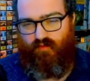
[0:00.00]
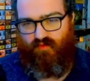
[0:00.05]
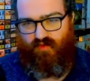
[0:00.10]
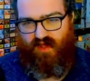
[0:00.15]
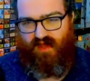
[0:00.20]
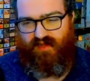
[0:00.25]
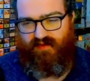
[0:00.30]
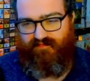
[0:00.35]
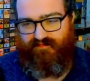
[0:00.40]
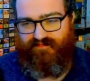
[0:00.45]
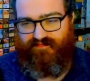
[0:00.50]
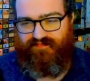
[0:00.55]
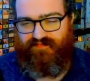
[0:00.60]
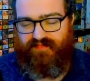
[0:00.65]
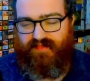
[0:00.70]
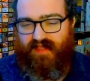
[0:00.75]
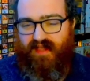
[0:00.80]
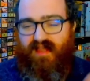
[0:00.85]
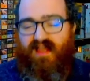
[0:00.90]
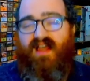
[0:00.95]
run.
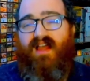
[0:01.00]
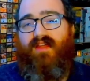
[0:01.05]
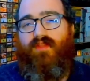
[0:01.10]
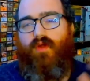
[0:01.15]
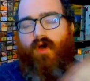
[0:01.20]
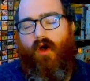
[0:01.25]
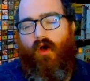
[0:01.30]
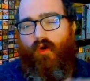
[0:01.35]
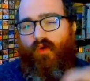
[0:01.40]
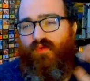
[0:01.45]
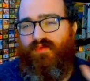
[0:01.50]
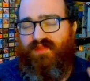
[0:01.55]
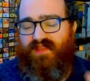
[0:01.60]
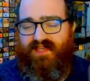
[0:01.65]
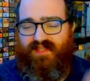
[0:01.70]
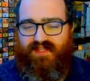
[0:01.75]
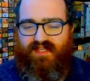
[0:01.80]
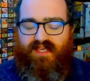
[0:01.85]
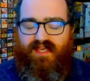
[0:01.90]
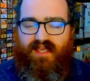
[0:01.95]
The only
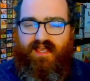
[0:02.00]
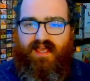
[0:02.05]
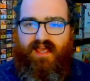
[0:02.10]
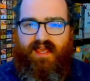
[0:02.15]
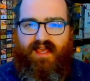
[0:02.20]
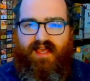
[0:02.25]
thing